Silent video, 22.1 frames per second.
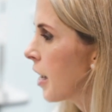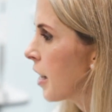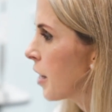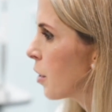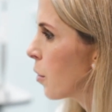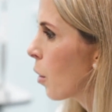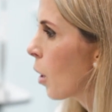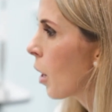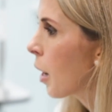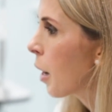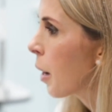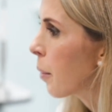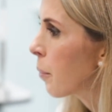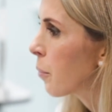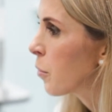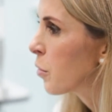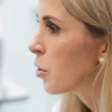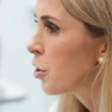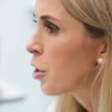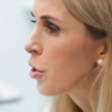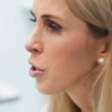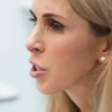
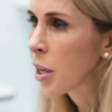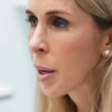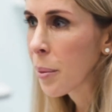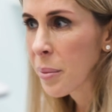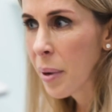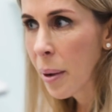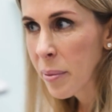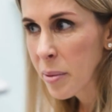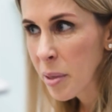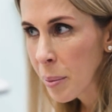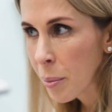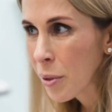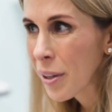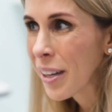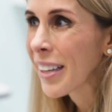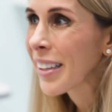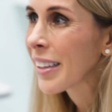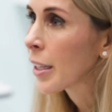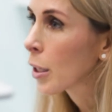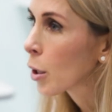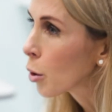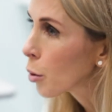And sometimes people
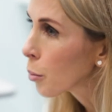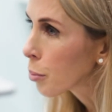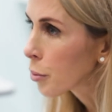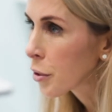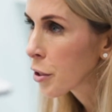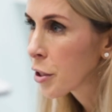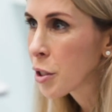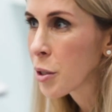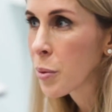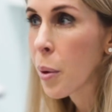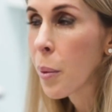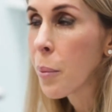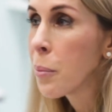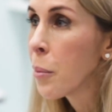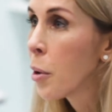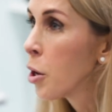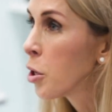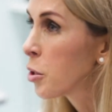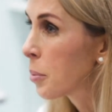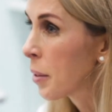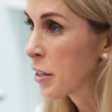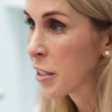get a little bruised, but
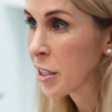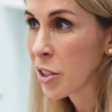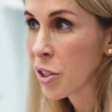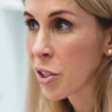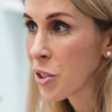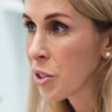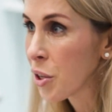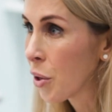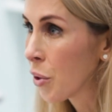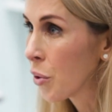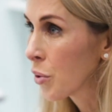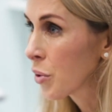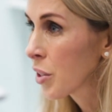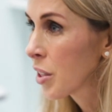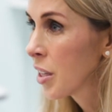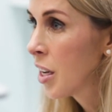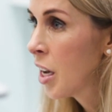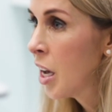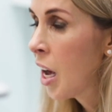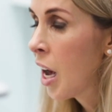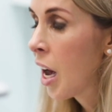most patients don't.